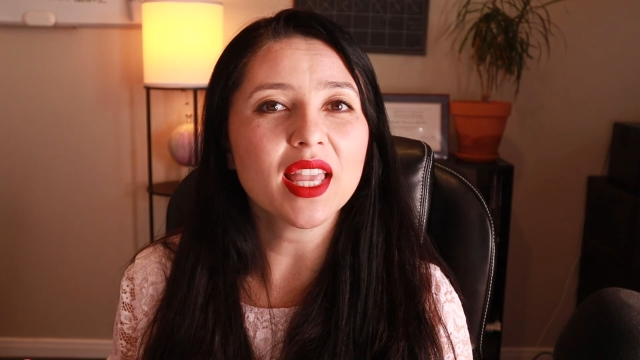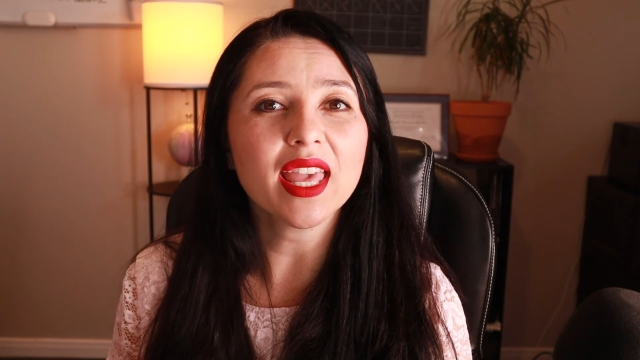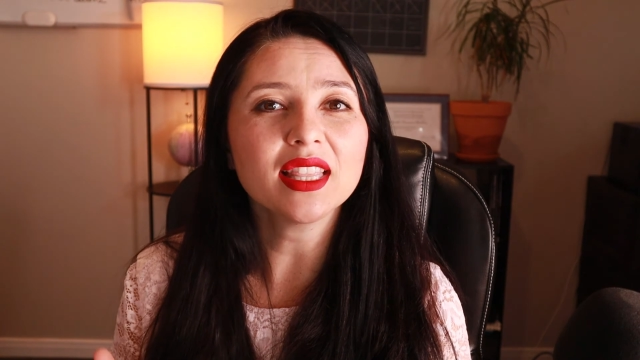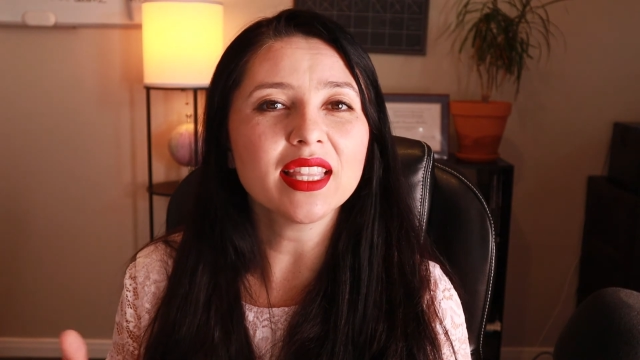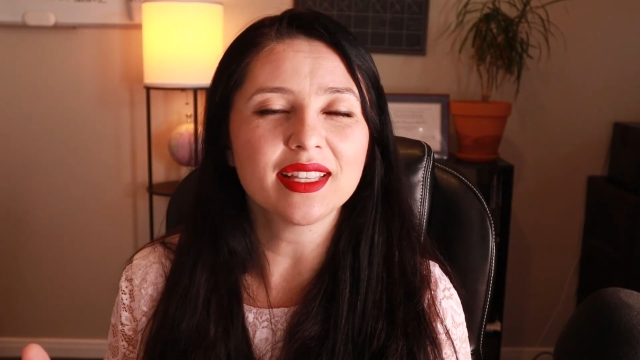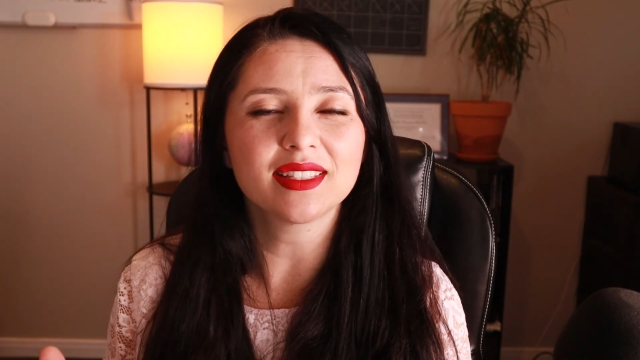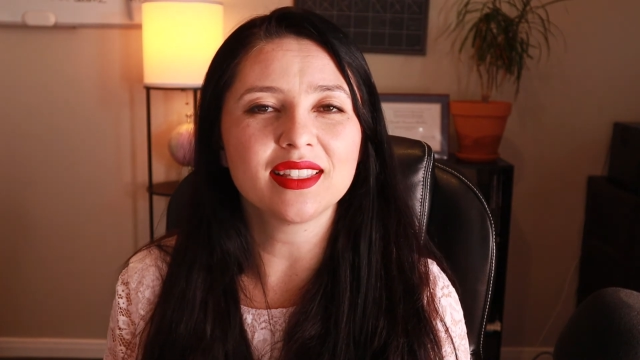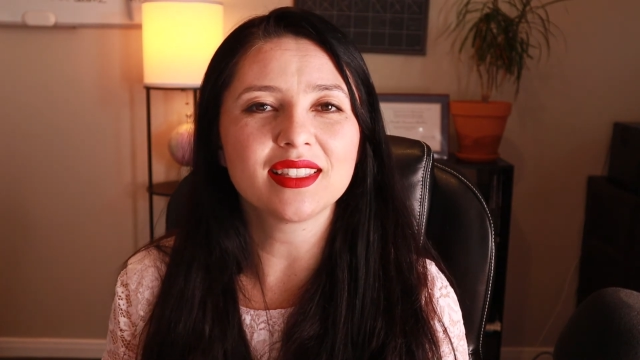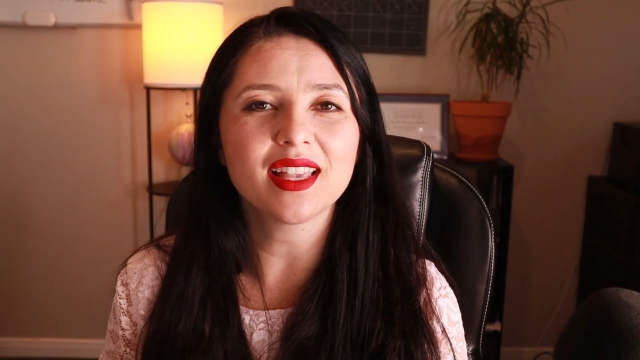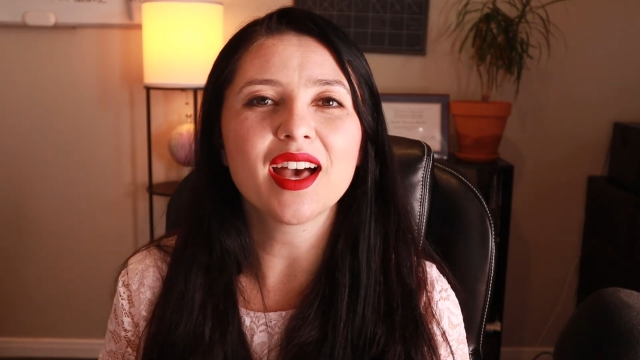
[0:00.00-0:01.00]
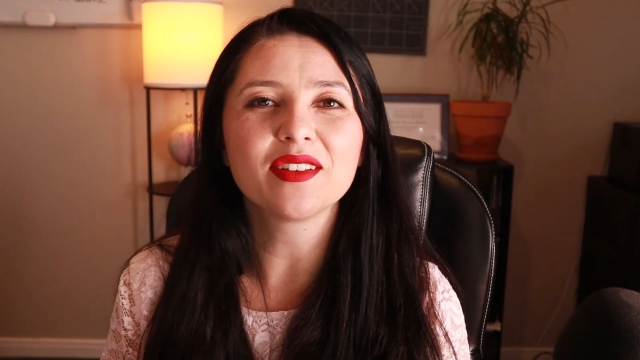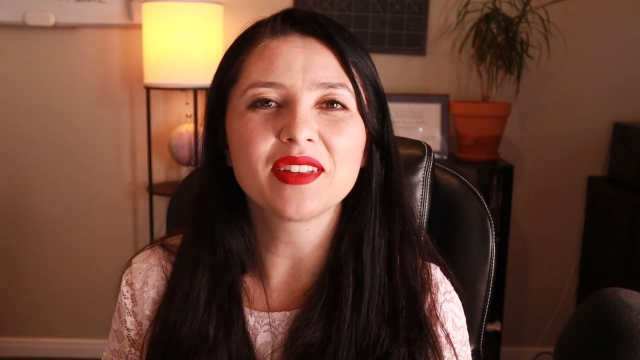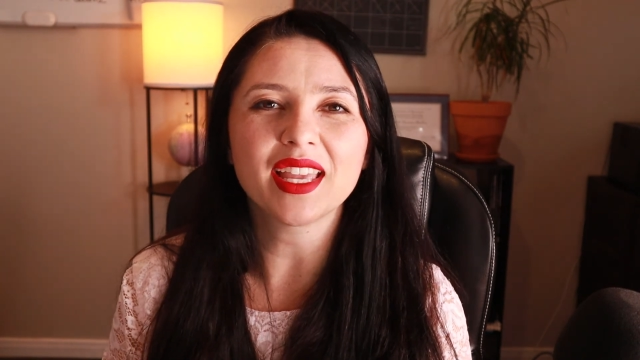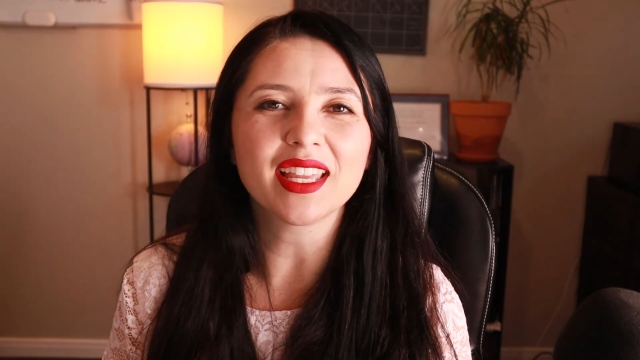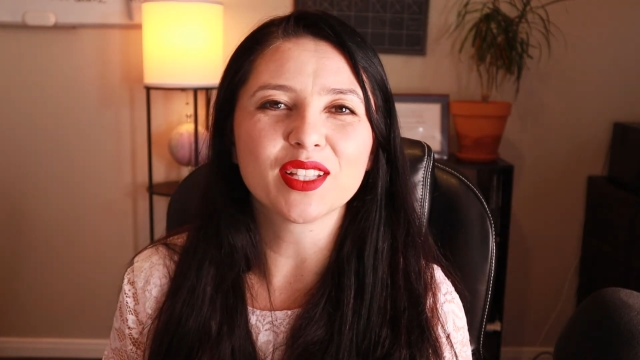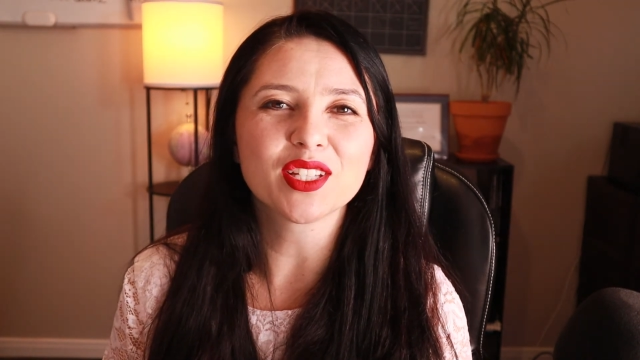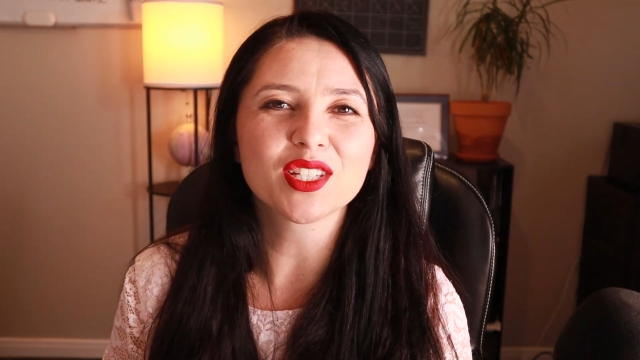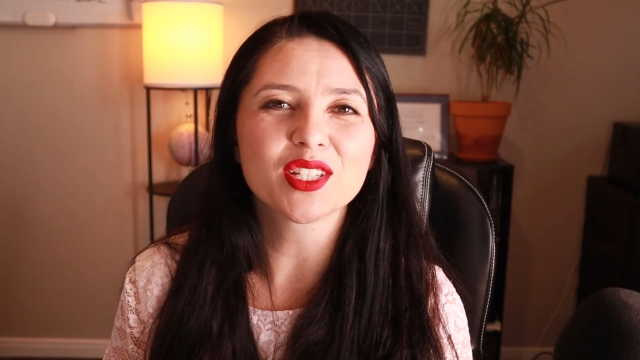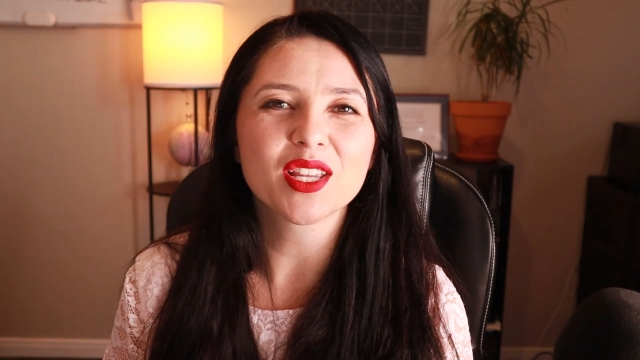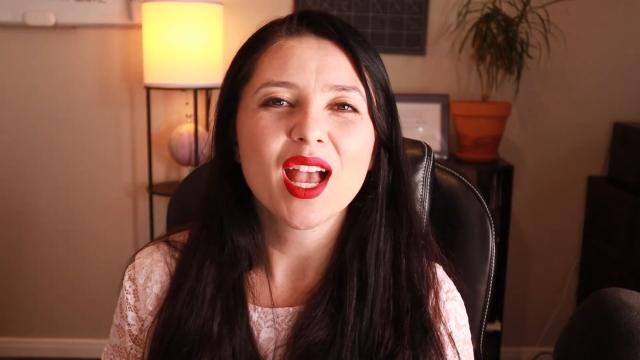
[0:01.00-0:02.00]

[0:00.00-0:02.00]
and lessons of English.